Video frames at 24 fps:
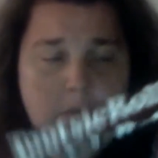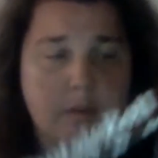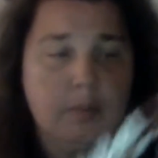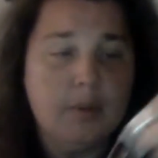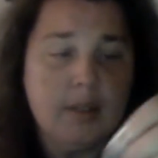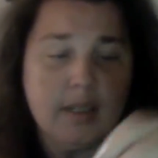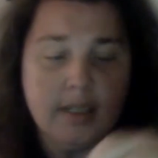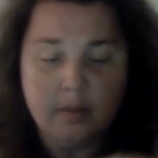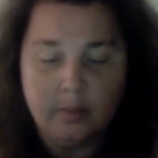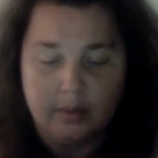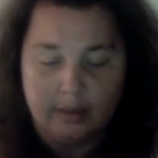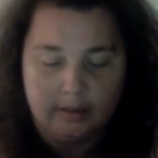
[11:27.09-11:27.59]

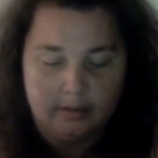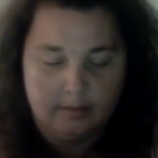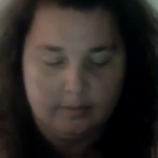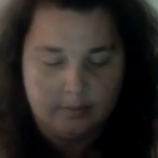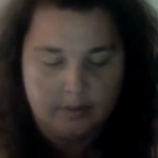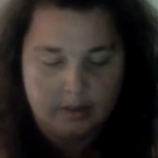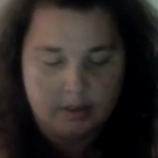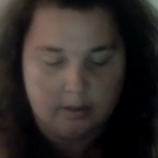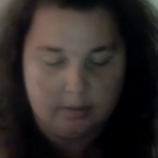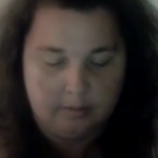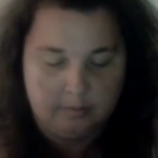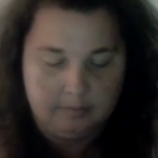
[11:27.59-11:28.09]
But anyway,
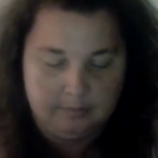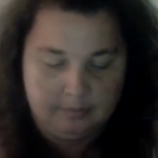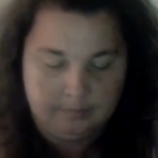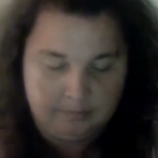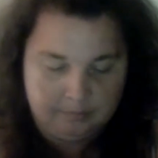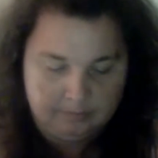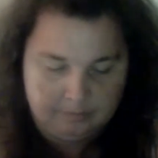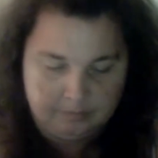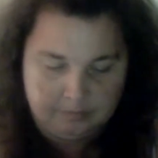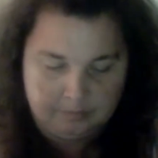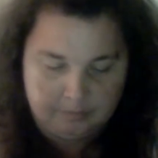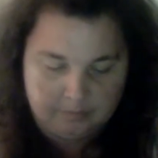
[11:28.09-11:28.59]
so,
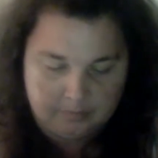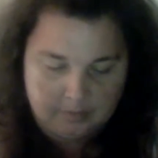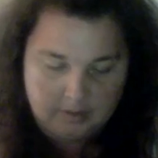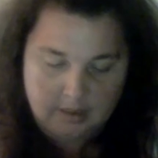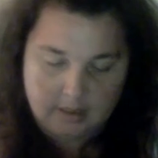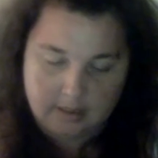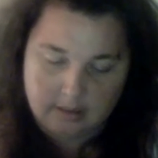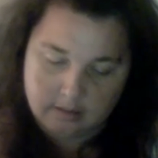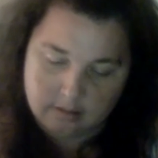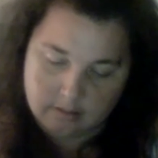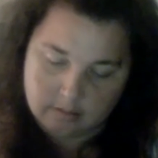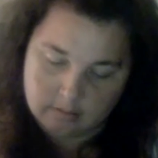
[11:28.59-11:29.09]

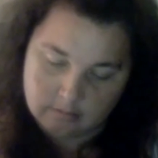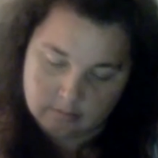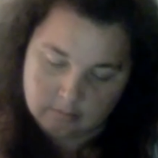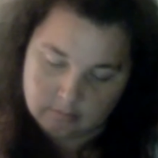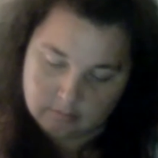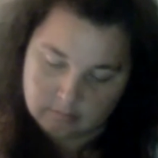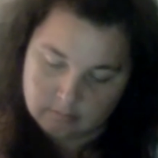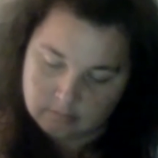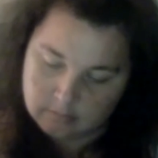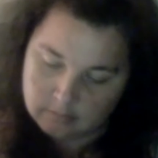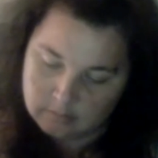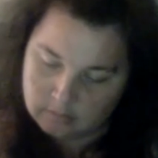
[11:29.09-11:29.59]
yes.
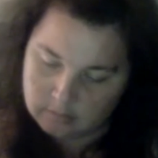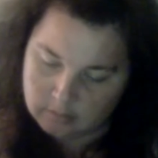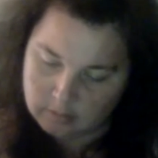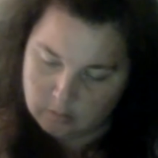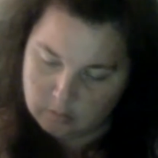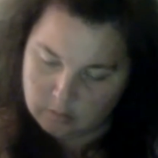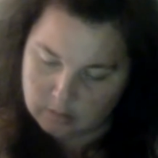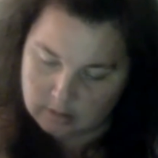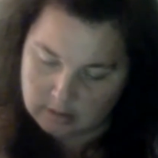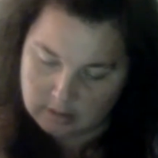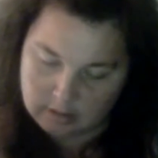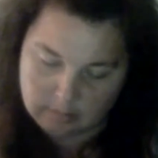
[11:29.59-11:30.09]

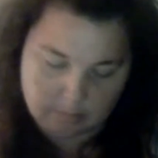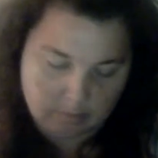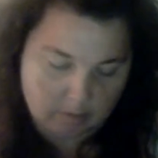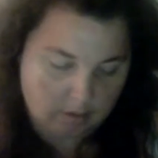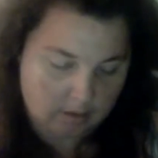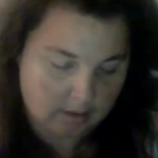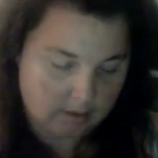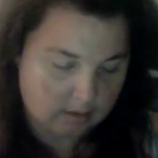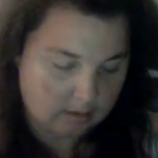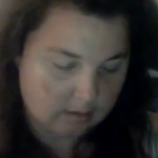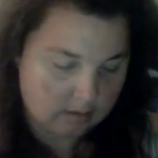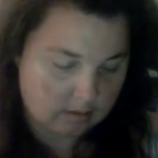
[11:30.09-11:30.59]
Who's this
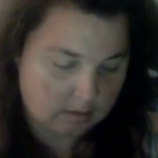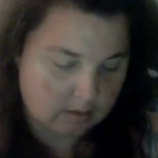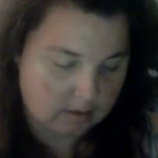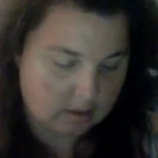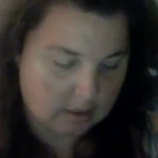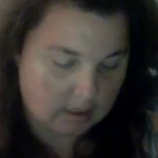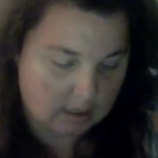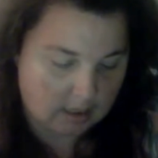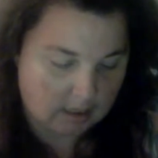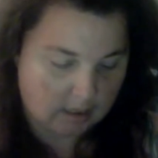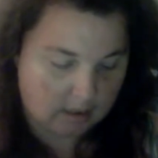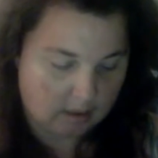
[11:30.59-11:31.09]
by? It doesn't
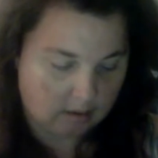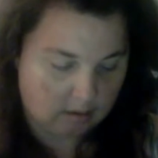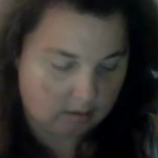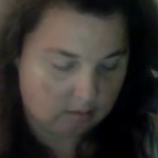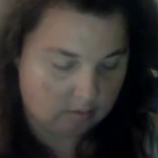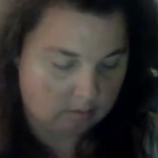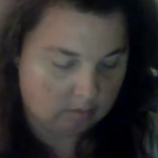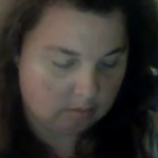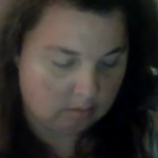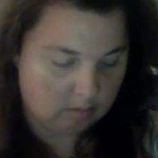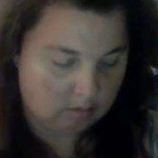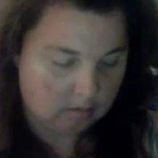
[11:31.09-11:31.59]
say.
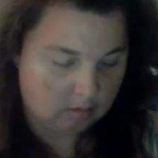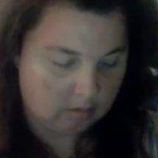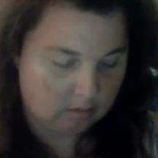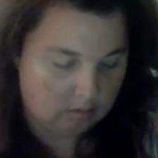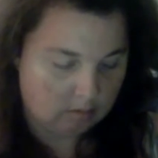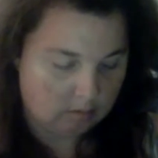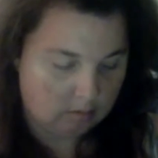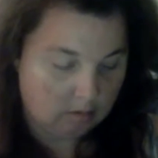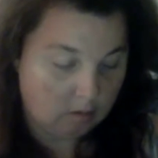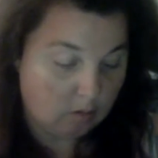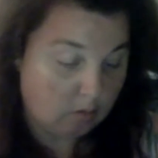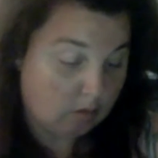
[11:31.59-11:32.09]

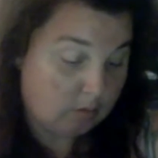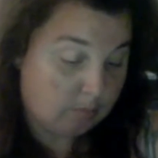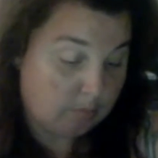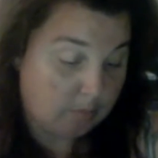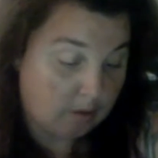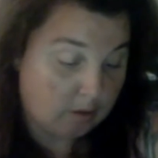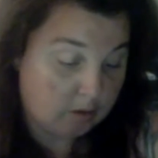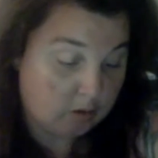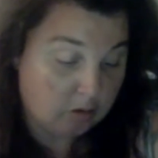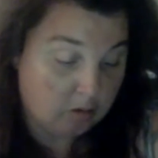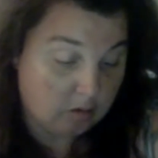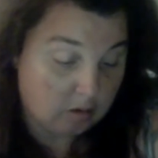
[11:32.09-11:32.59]
Oh, it's
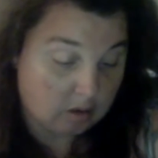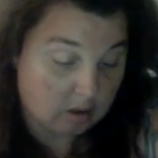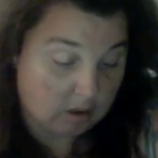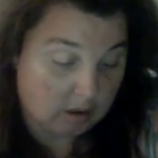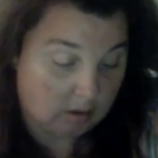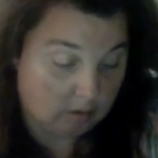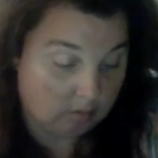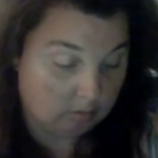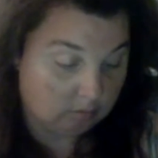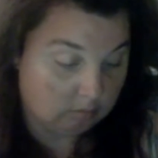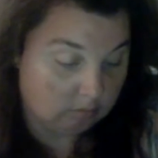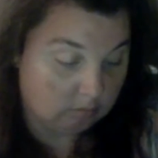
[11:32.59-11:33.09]
by Tootsie.
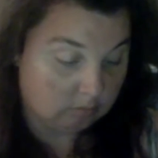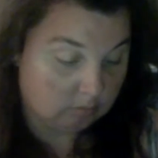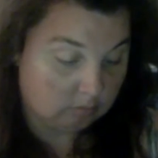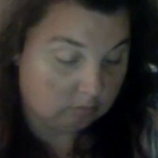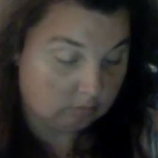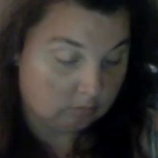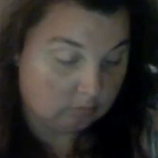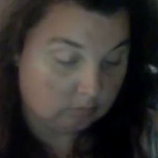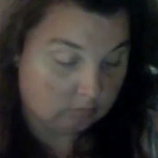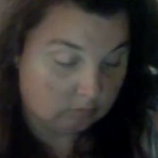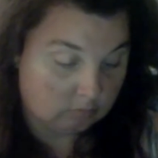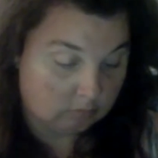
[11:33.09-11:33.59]

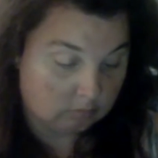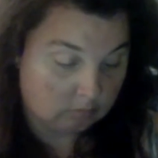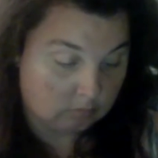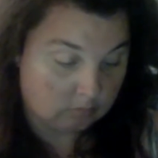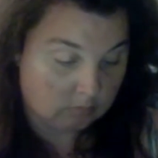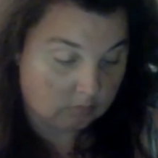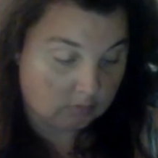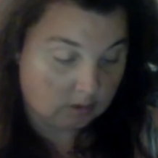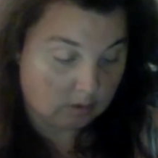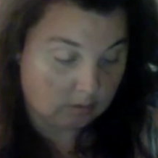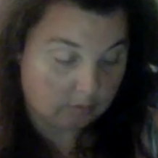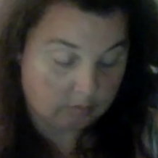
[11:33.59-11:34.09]
So,